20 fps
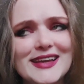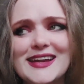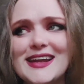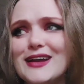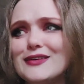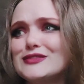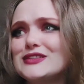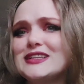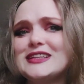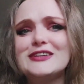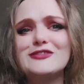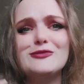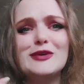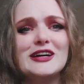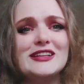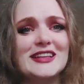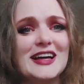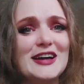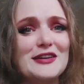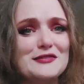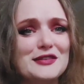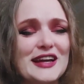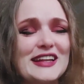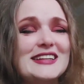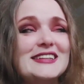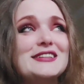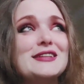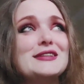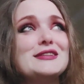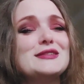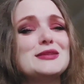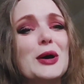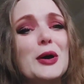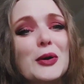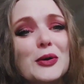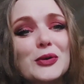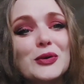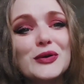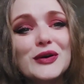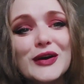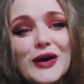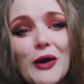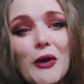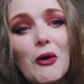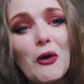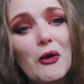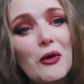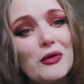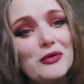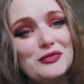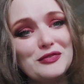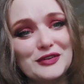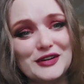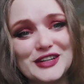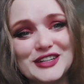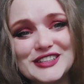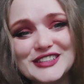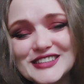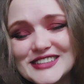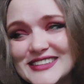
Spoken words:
and I have to live my life, and it is so awful.